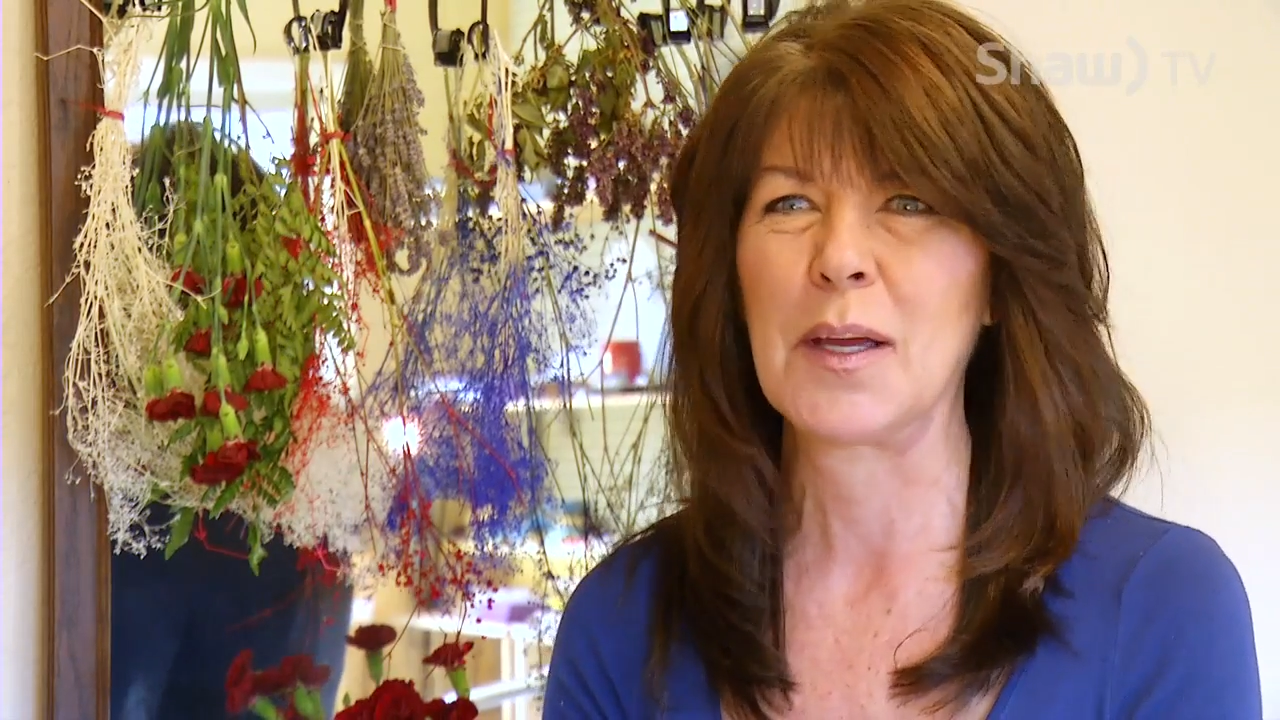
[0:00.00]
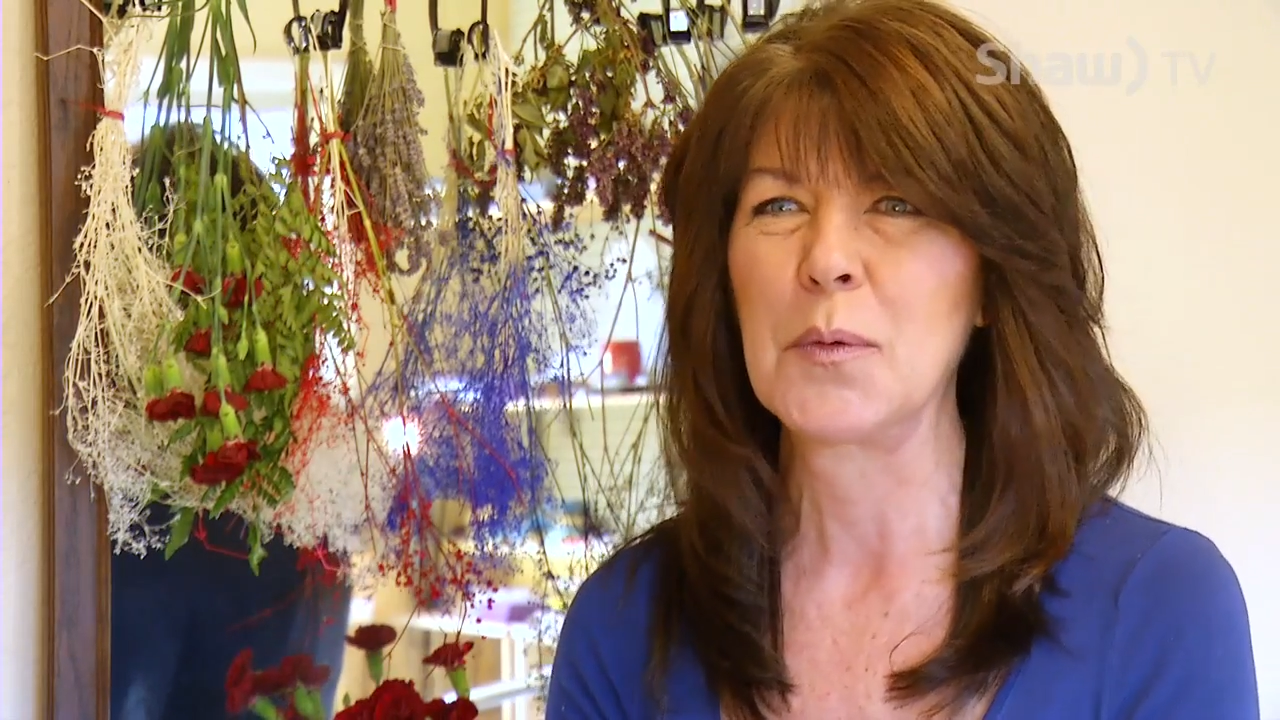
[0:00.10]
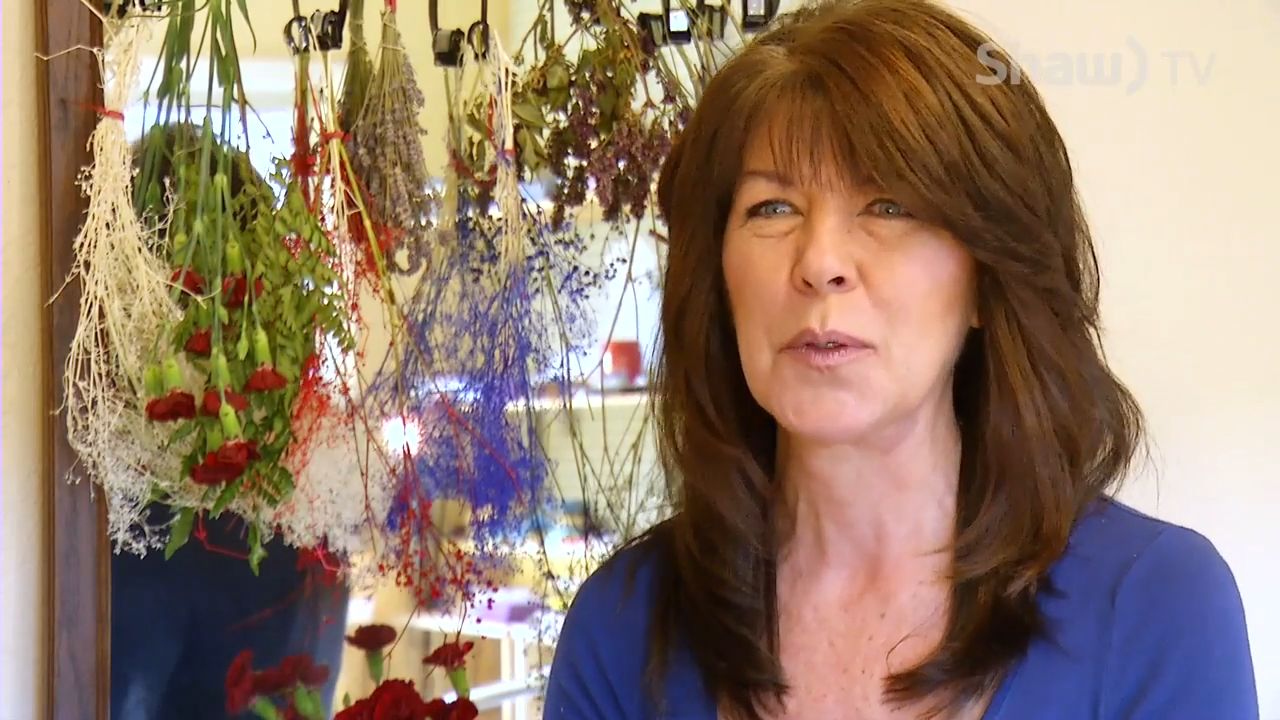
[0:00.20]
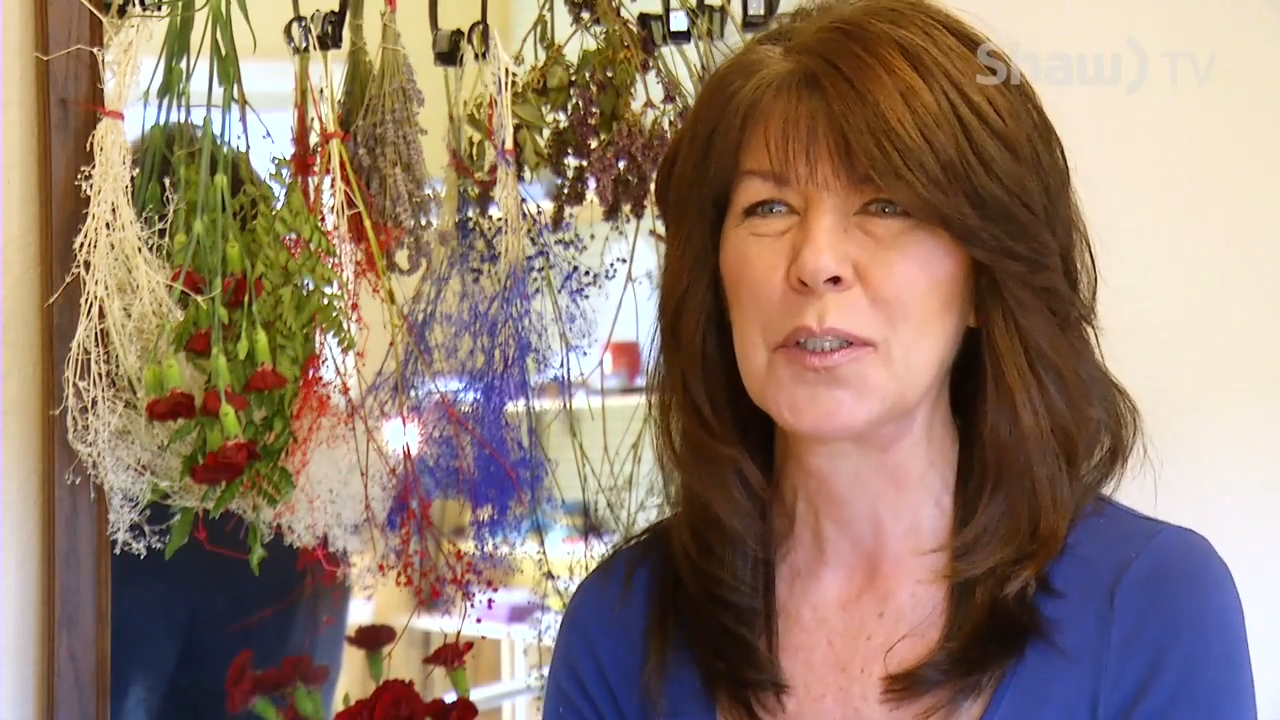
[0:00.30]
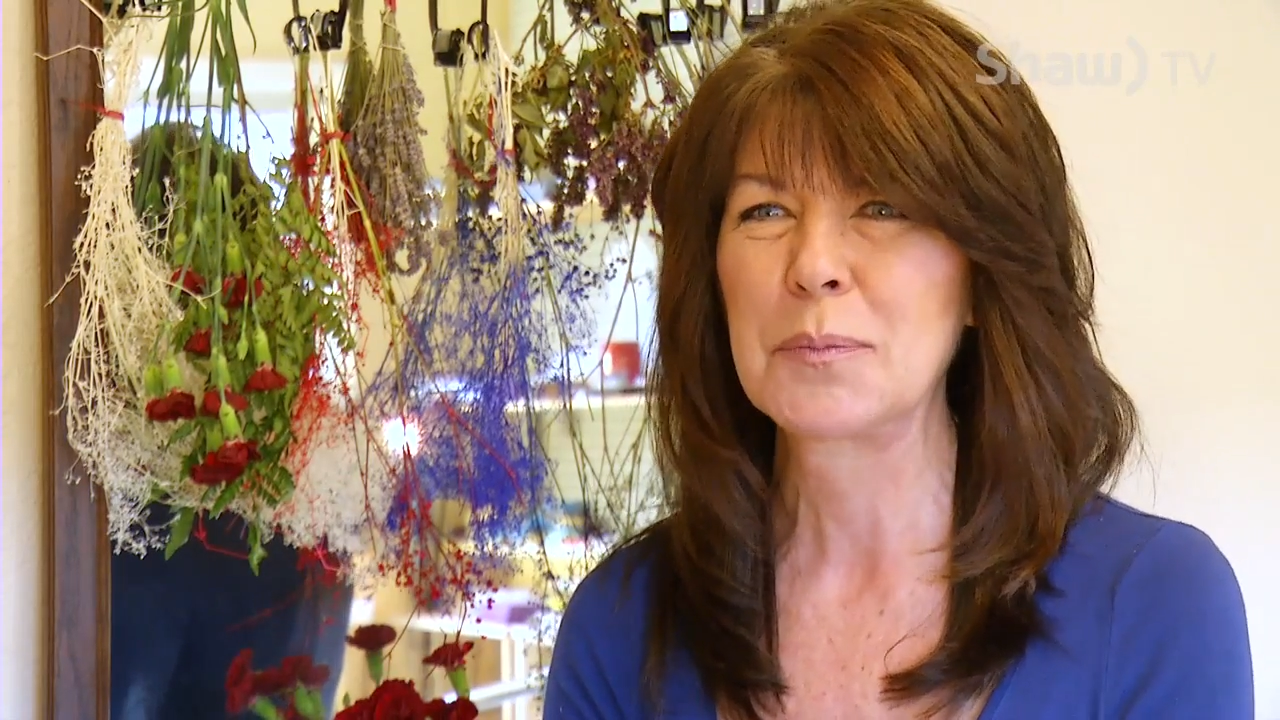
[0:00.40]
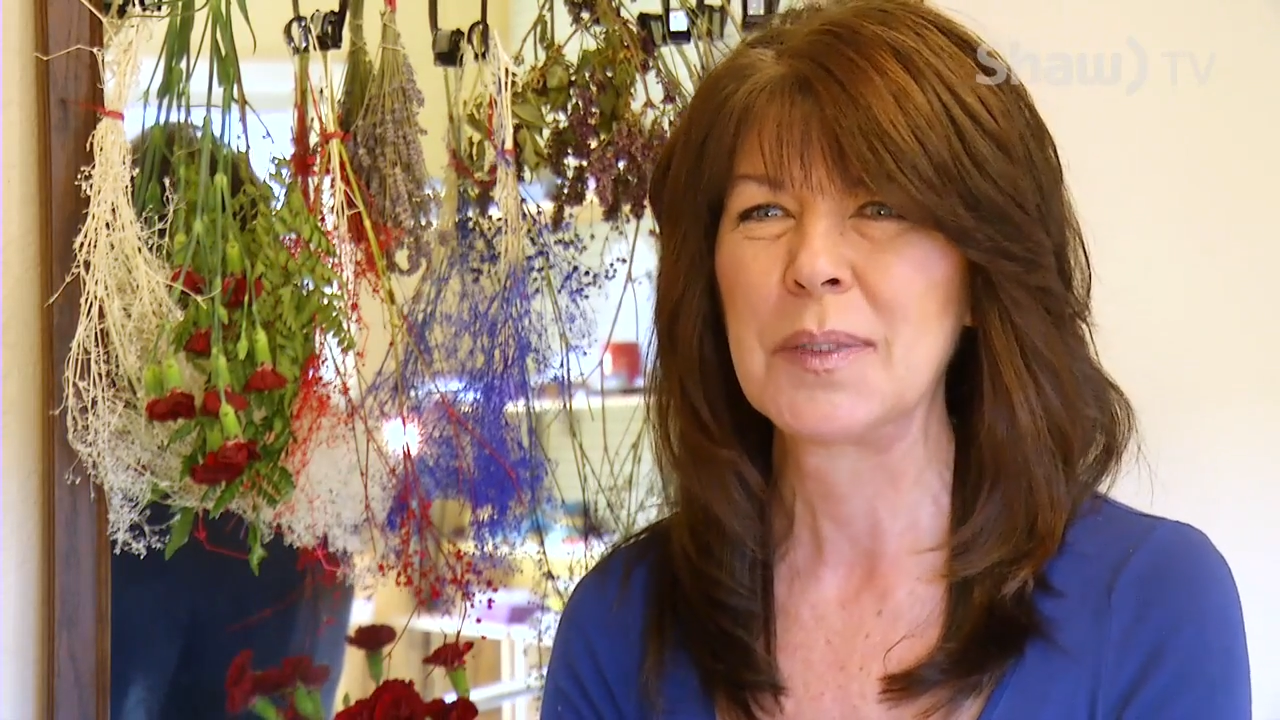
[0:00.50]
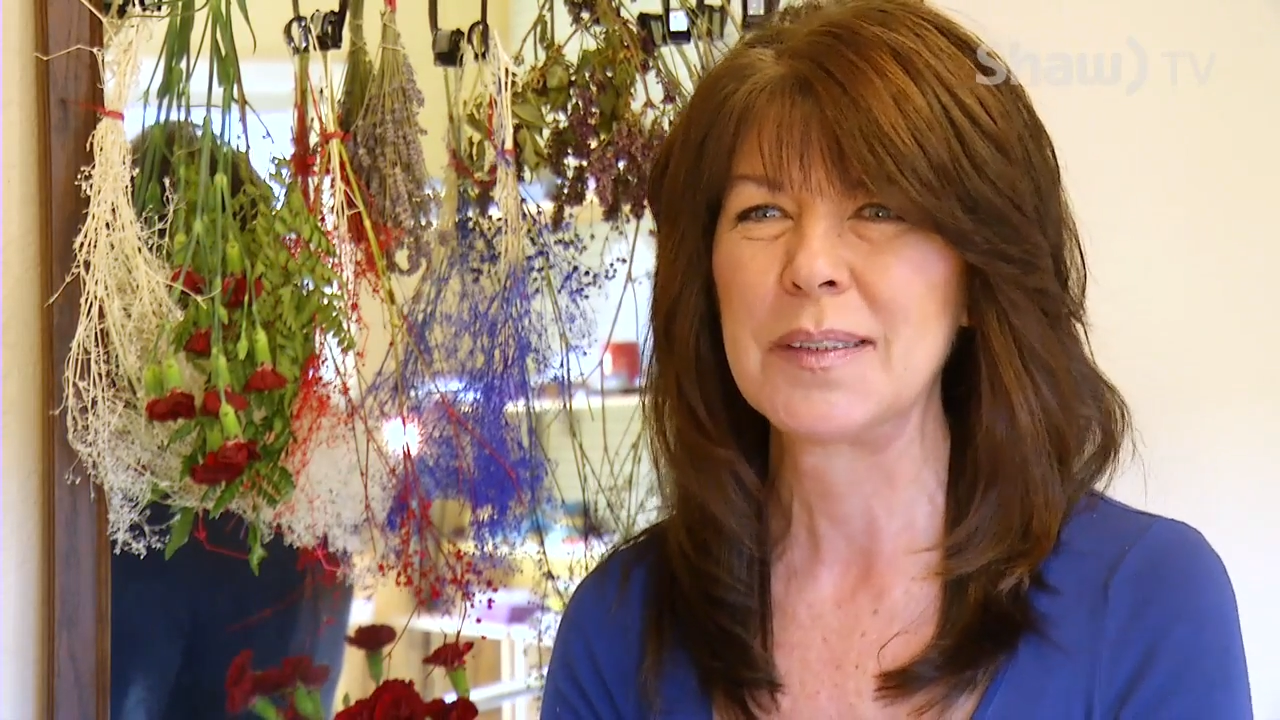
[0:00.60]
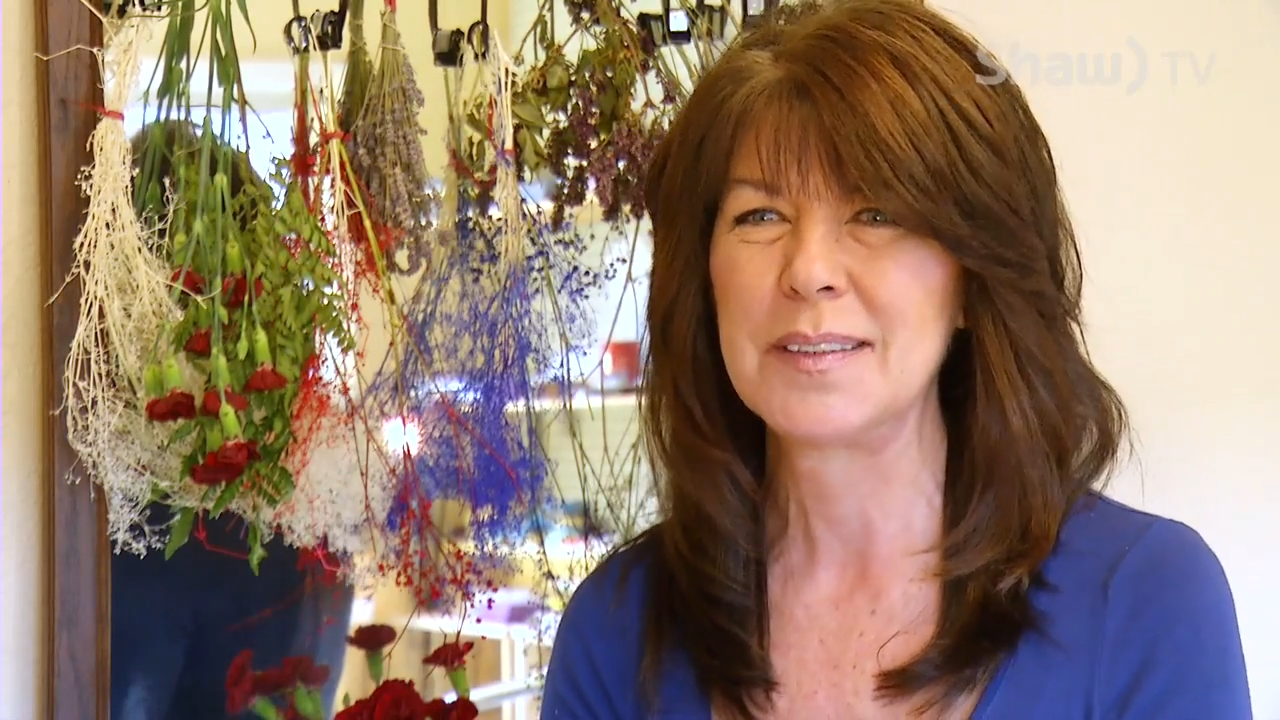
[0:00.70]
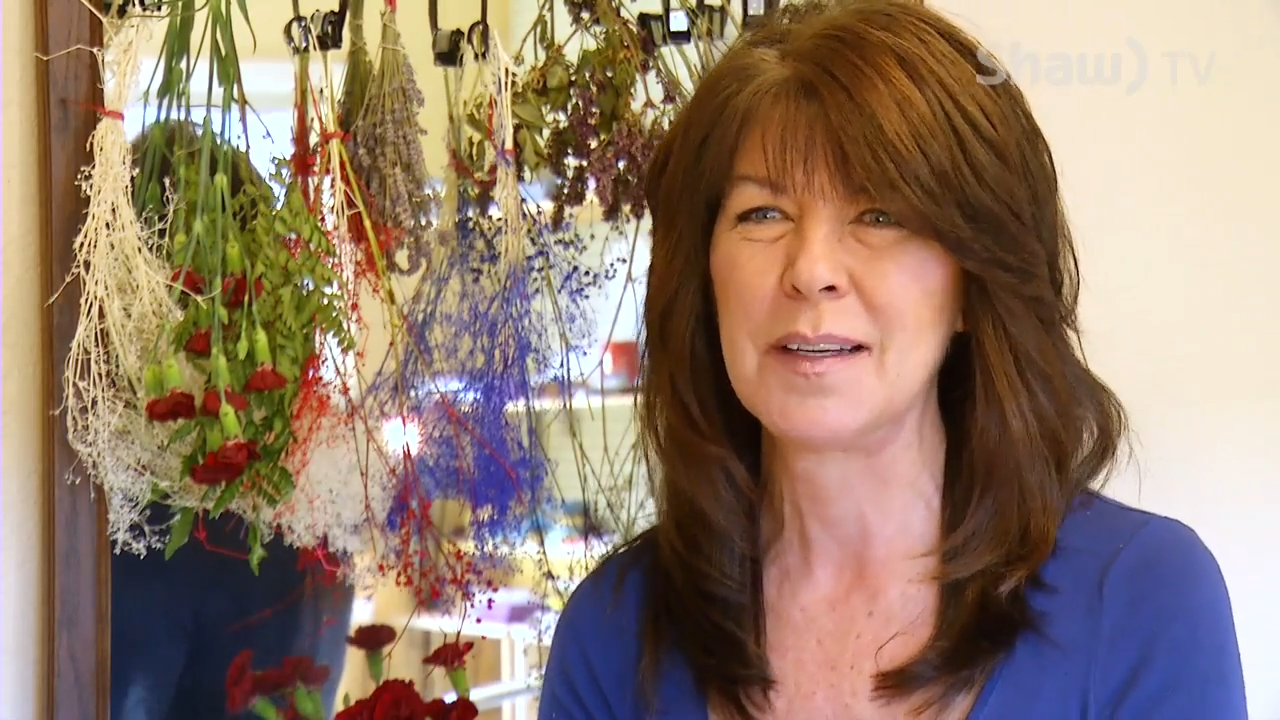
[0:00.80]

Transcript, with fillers: like work, but